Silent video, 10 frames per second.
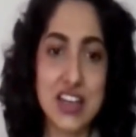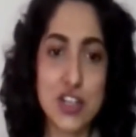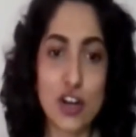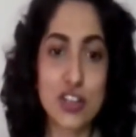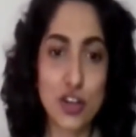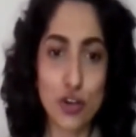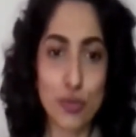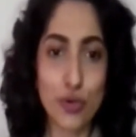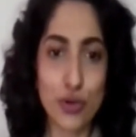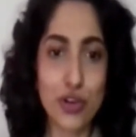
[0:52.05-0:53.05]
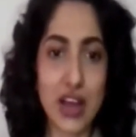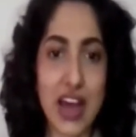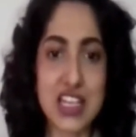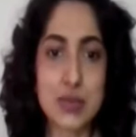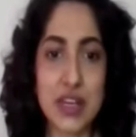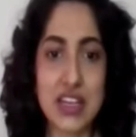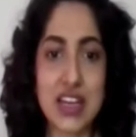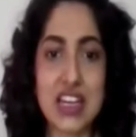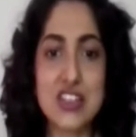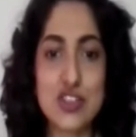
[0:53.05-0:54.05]
Dr. Gurpur has been
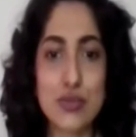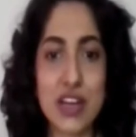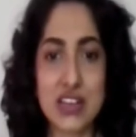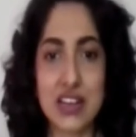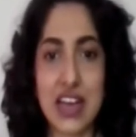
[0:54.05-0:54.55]
instrumental